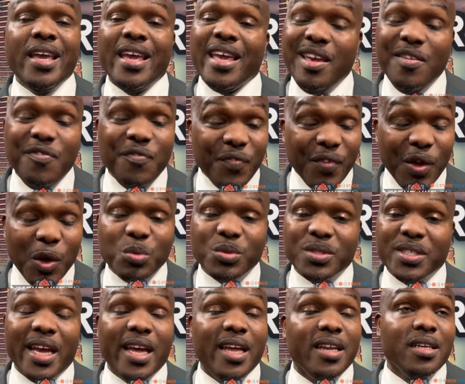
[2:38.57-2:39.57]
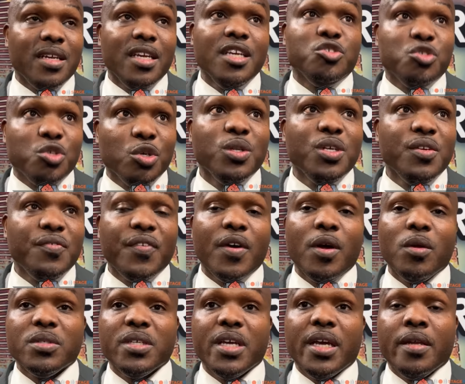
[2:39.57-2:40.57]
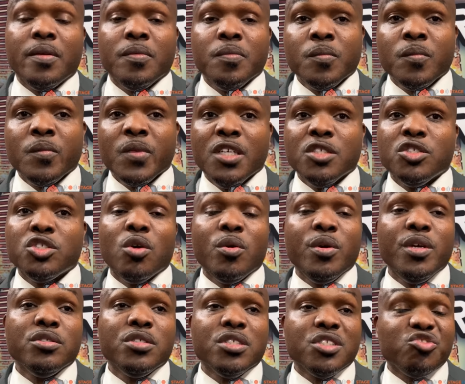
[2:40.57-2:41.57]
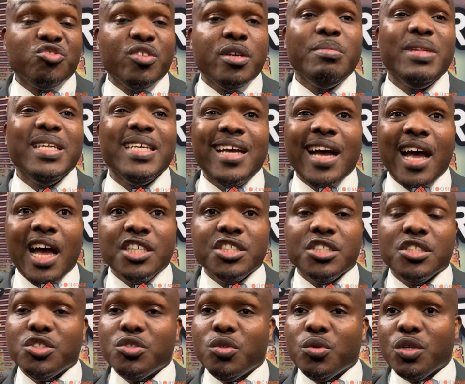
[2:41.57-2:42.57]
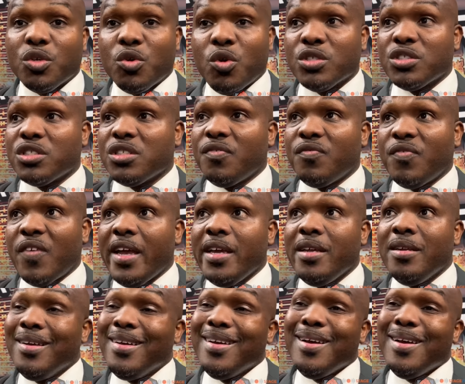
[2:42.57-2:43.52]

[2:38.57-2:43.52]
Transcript: He felt that. He truly felt that. And so he's extremely cautious during the course of the fight.